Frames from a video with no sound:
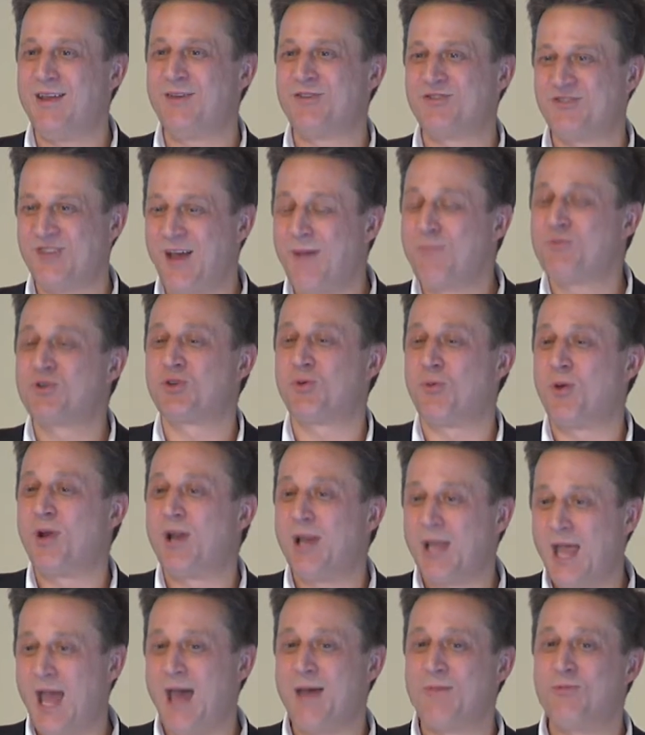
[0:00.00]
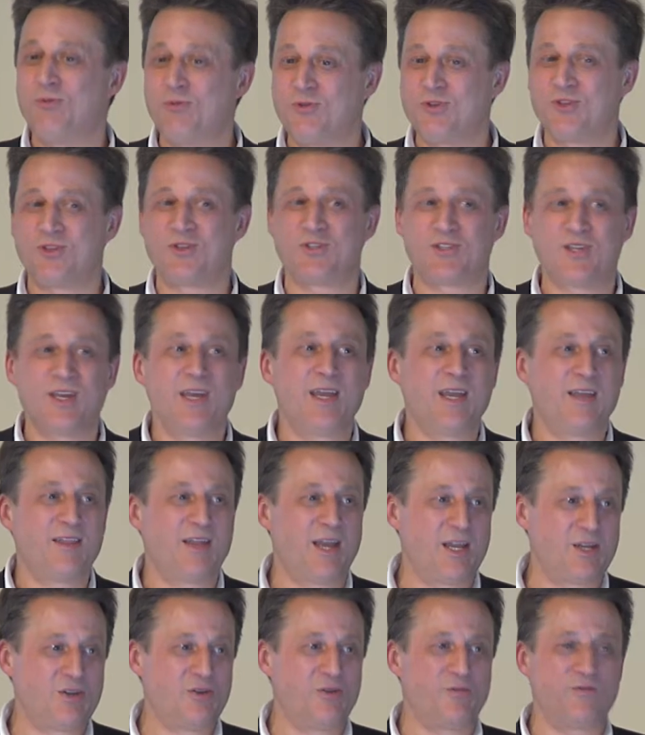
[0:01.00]
subsequently able to see
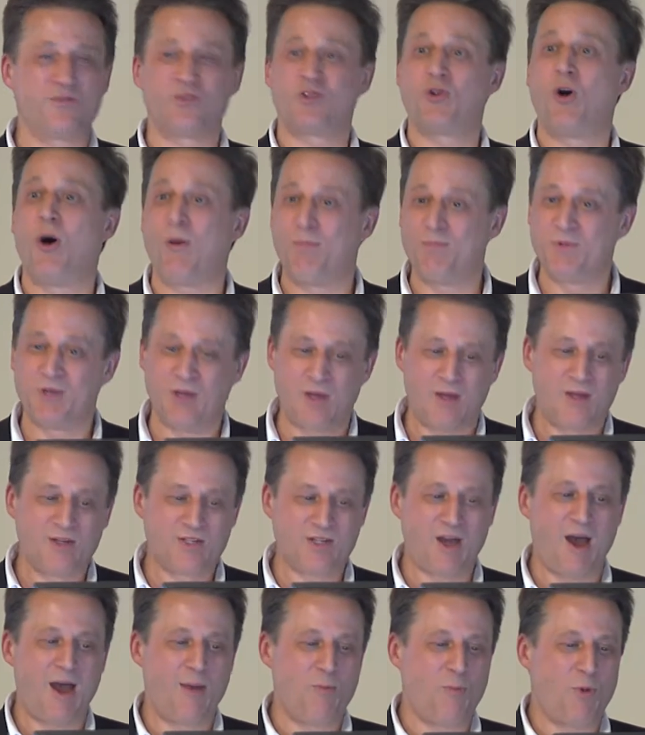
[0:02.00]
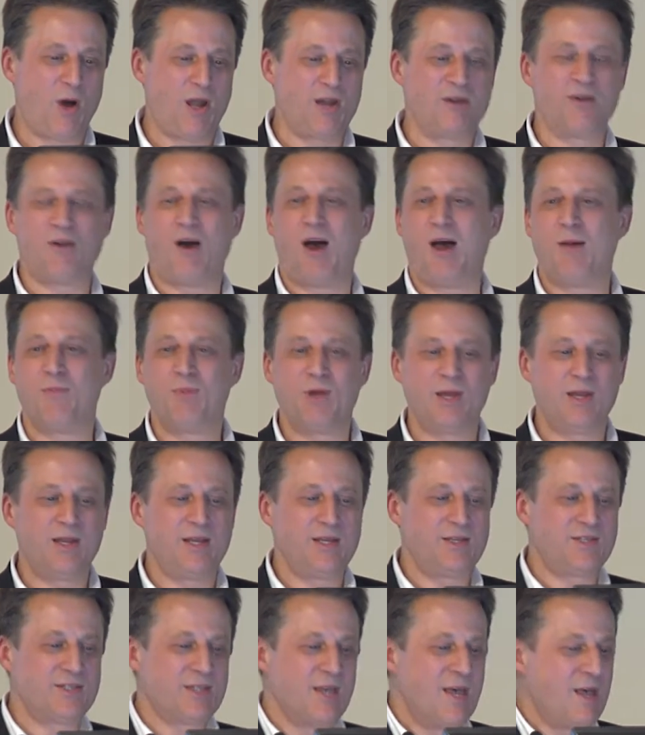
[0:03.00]
that you've stopped type 1
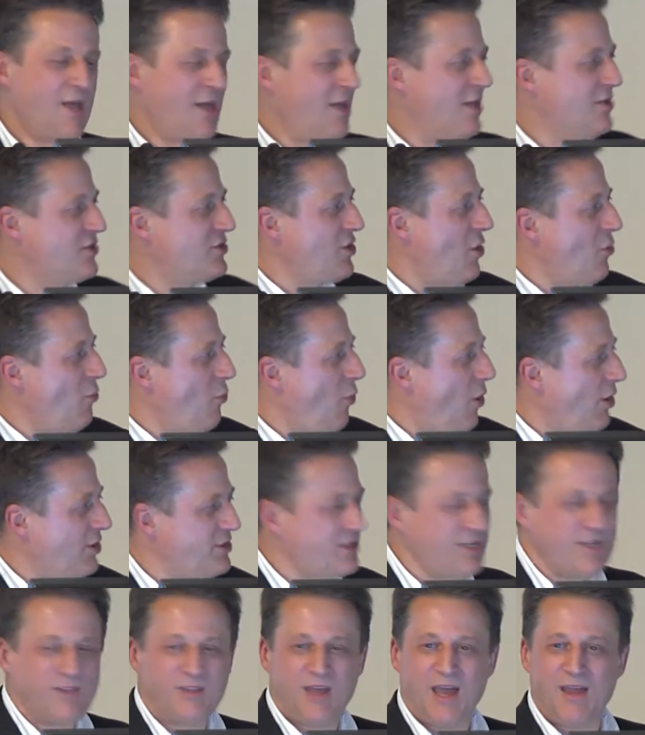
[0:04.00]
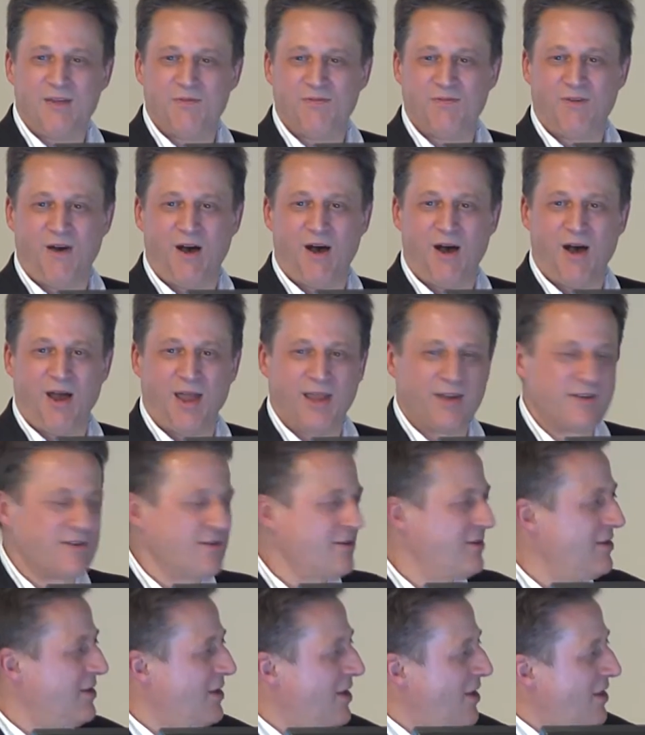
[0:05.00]
diabetes. So what did they find?
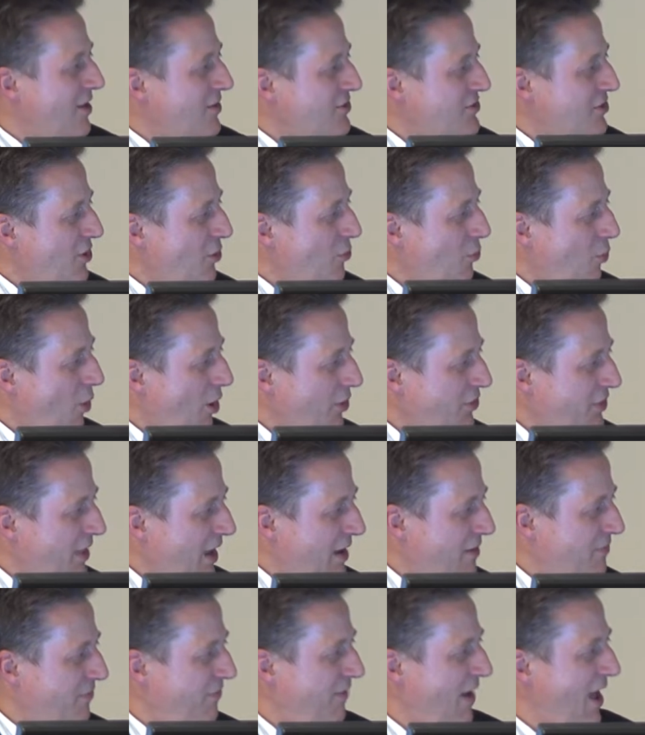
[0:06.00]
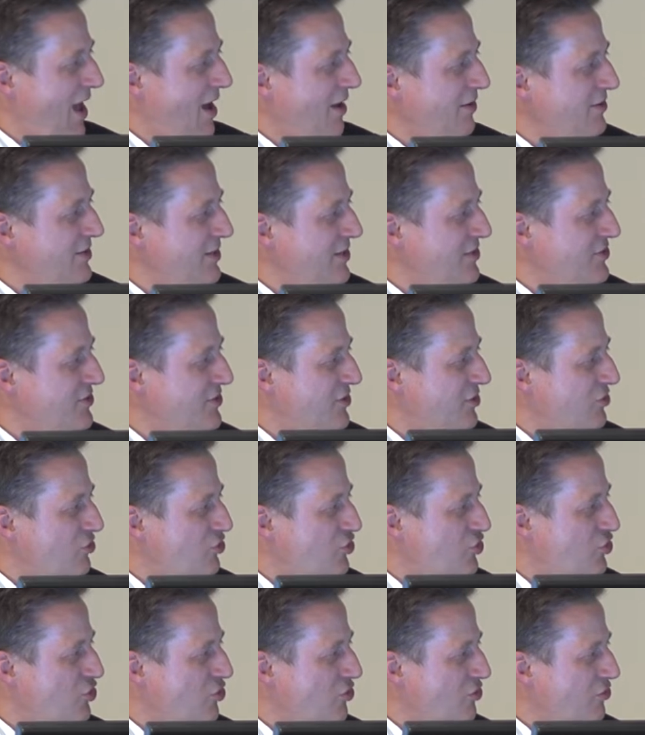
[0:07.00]
So what they found is that
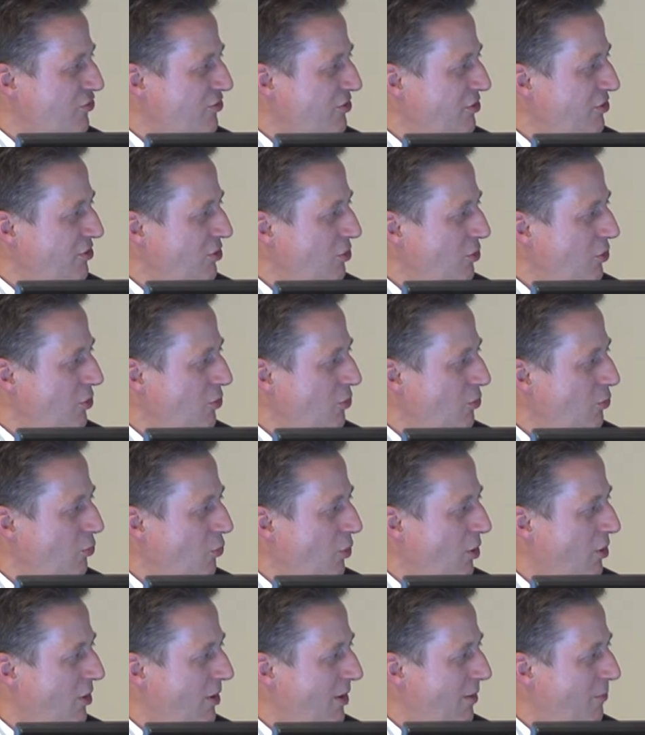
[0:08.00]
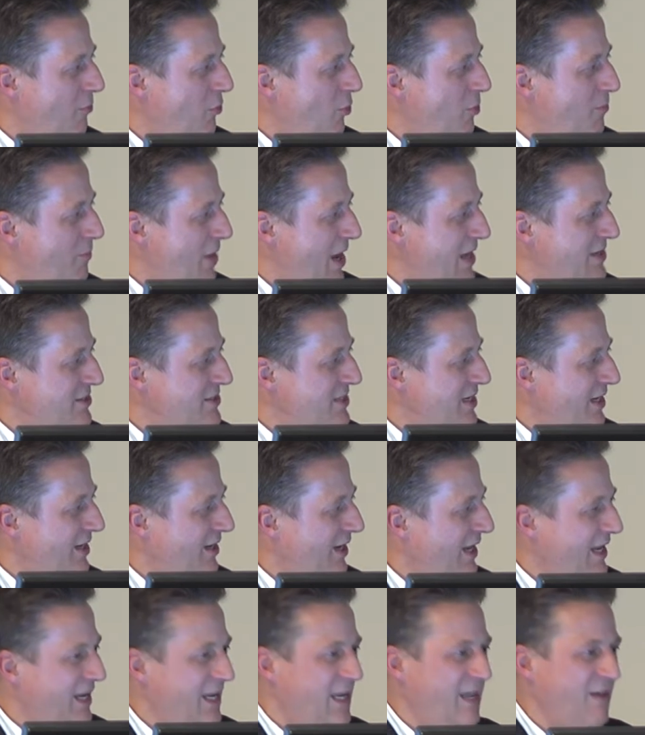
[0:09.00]
children who were
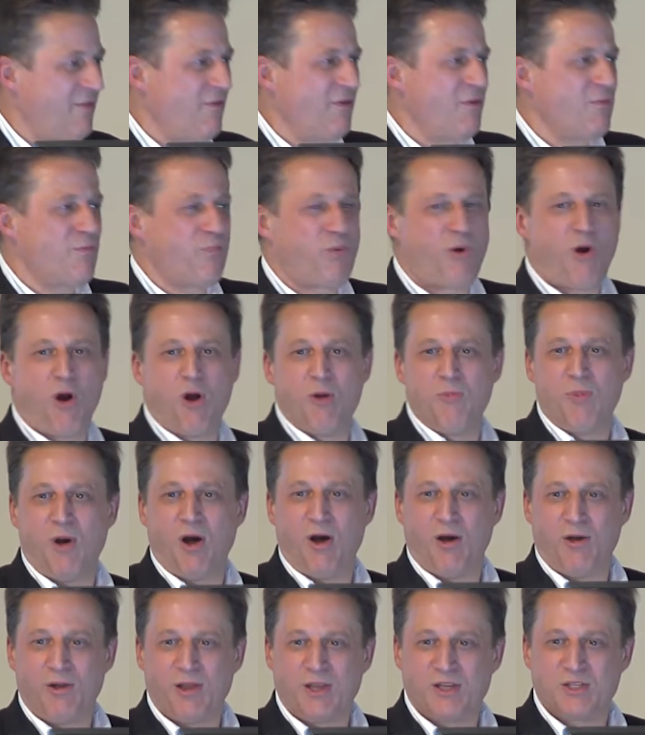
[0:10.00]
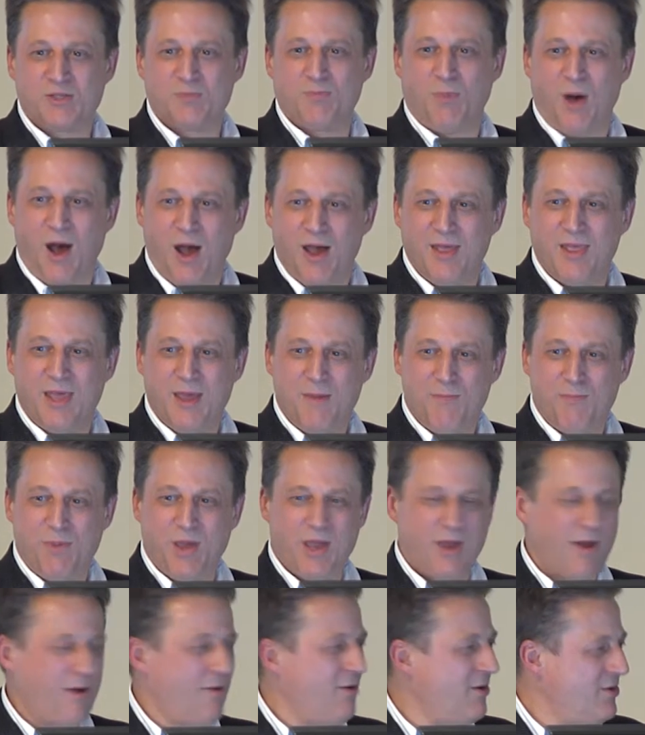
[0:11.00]
basically given probiotics by their
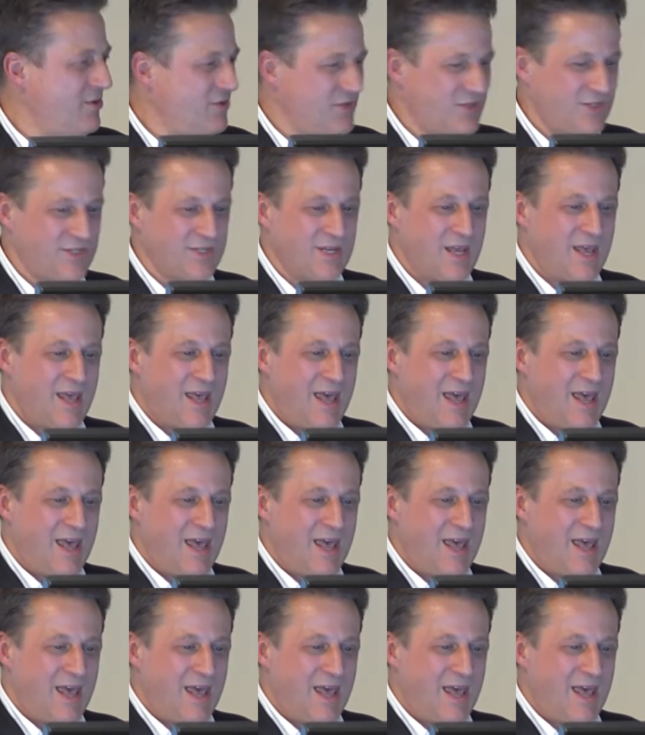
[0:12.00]
parents